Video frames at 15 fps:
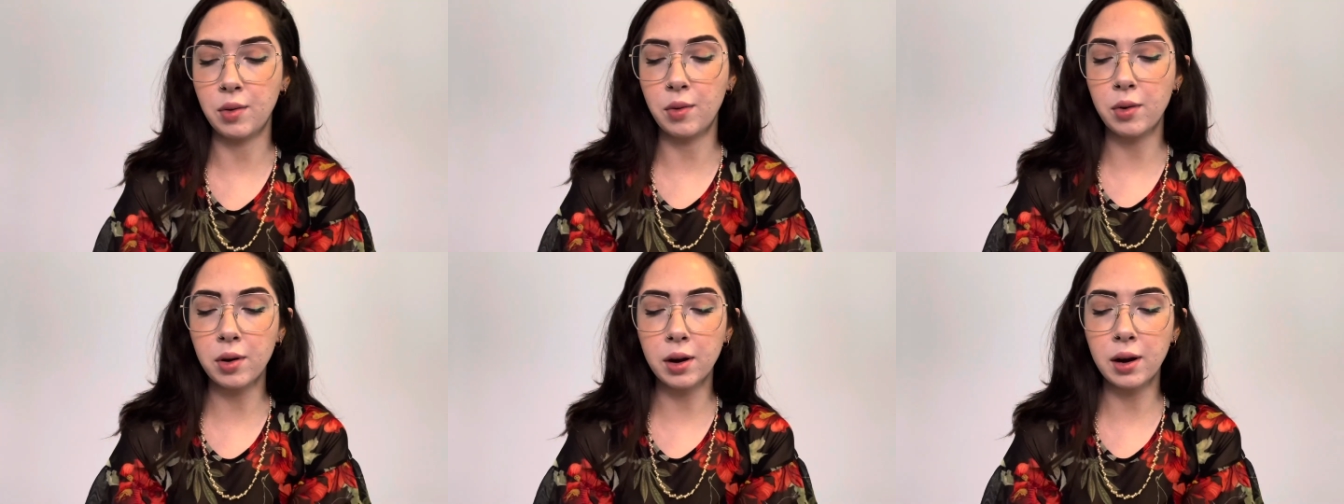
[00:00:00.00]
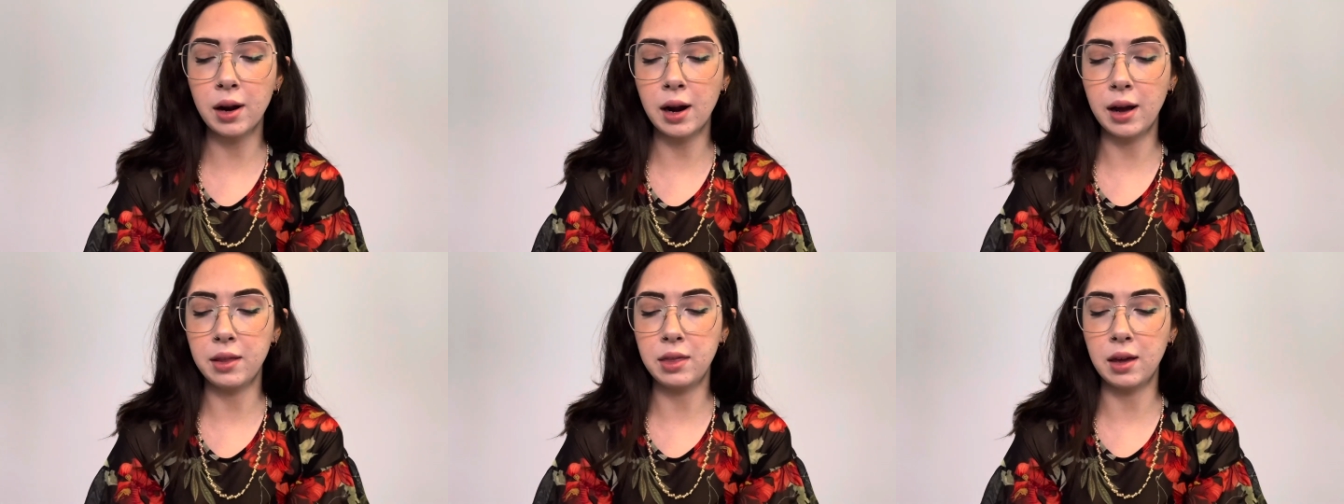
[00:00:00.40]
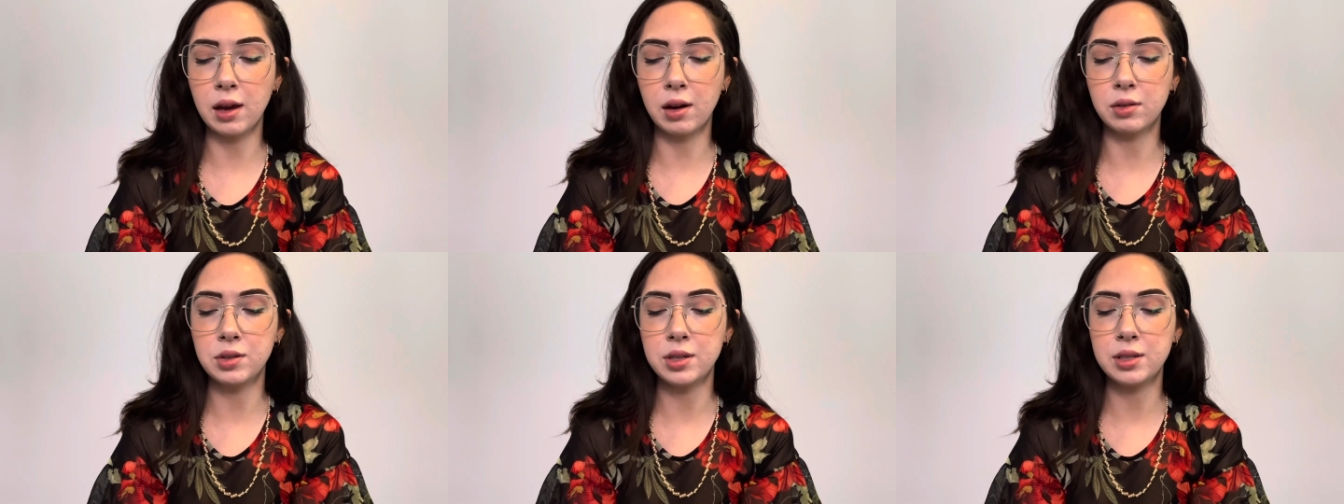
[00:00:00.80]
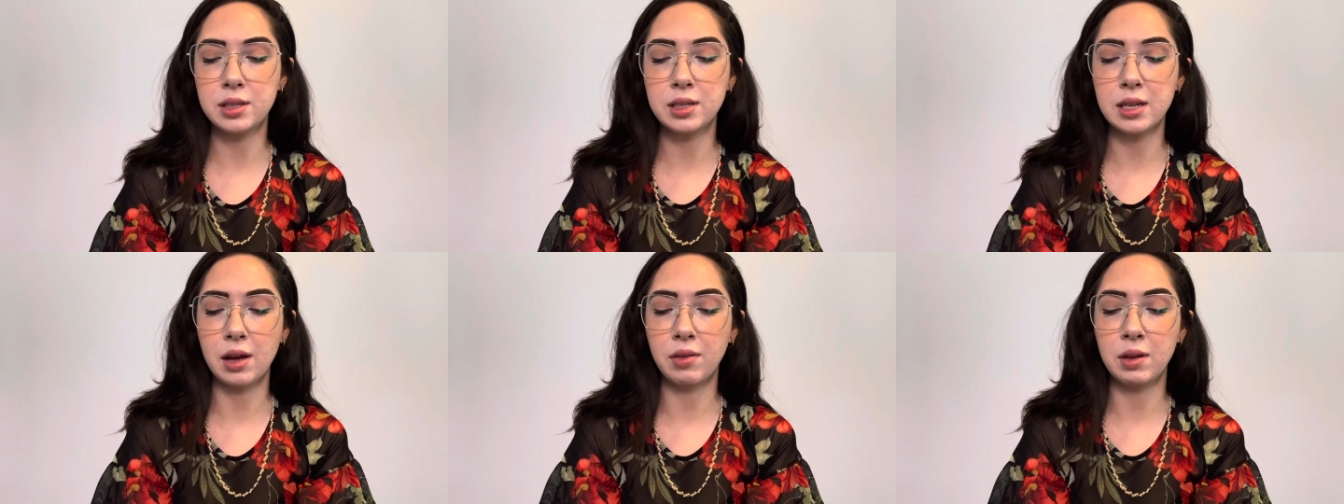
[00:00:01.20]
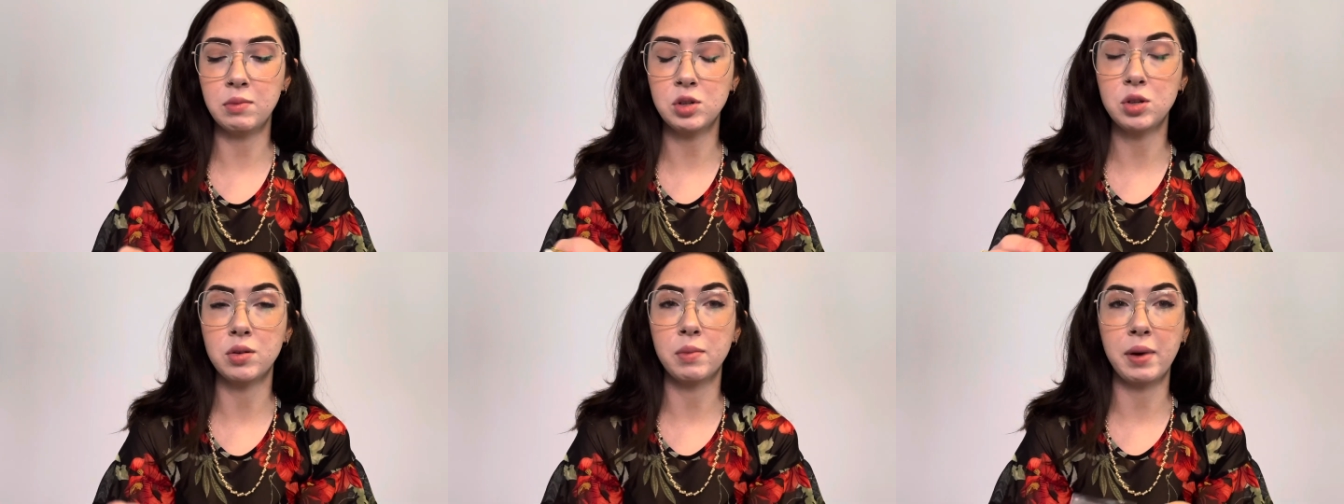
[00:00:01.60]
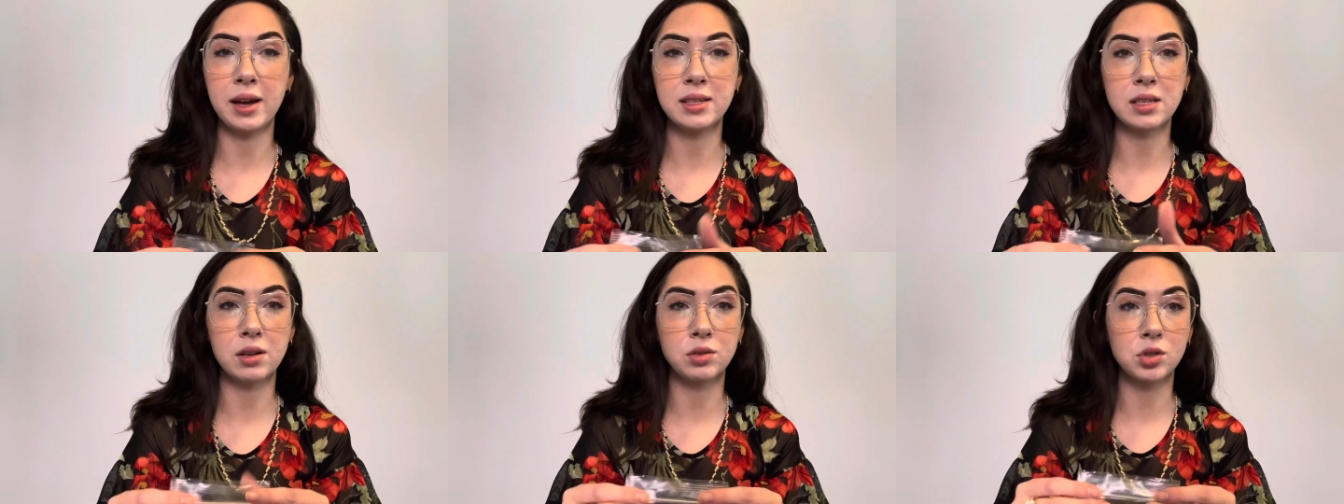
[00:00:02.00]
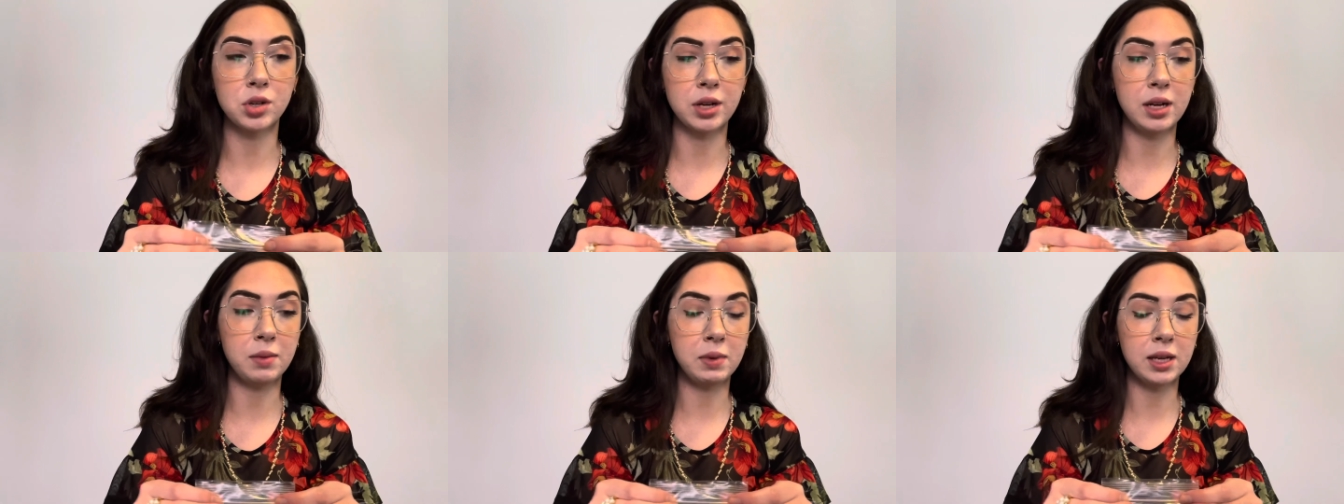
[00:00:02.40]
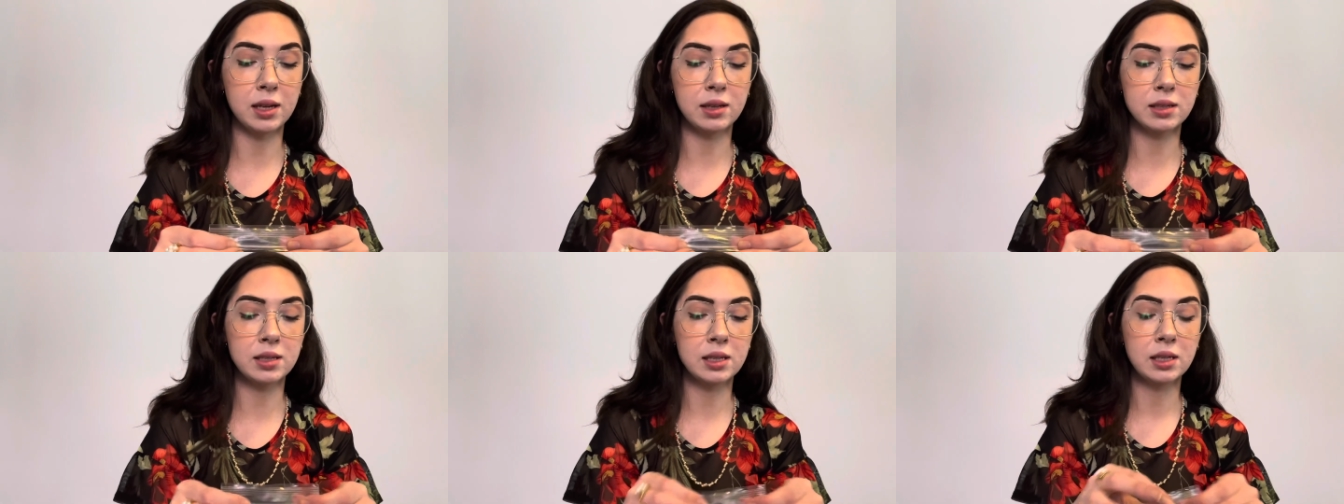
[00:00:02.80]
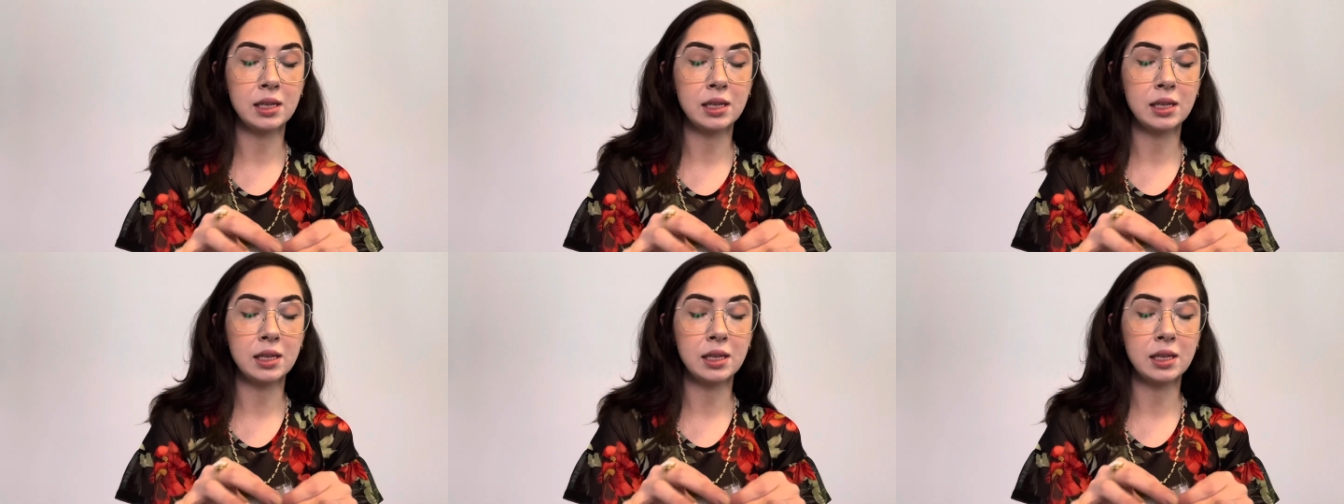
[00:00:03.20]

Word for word: Or I think I'll just sell them to a buy-sell trade because